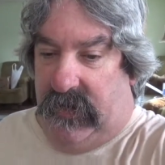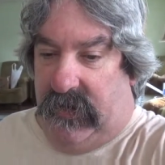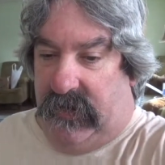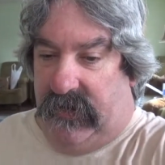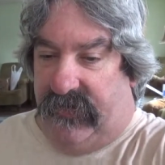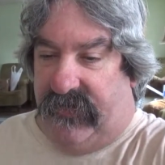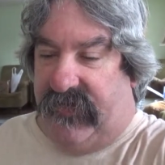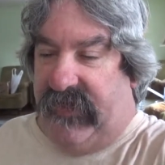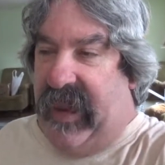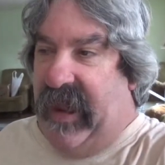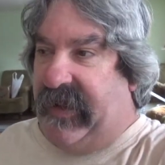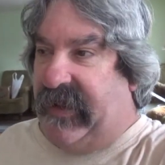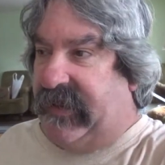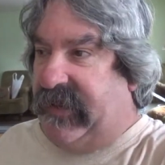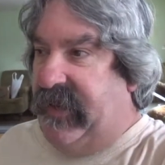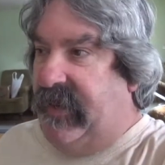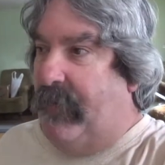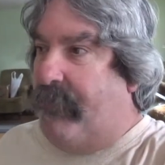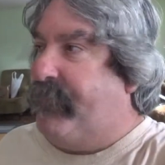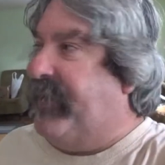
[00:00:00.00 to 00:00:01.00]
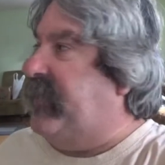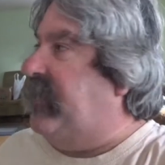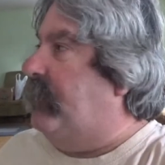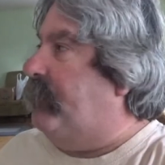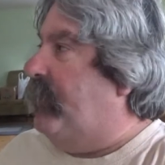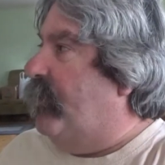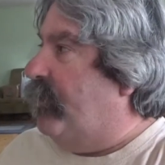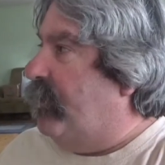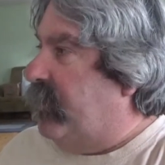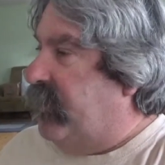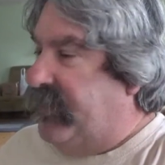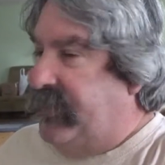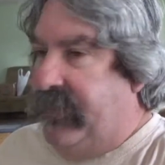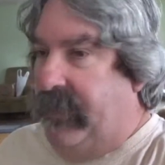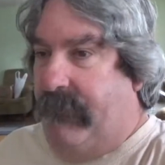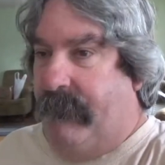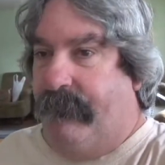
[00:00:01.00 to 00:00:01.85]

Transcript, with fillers: Just got to get up in the morning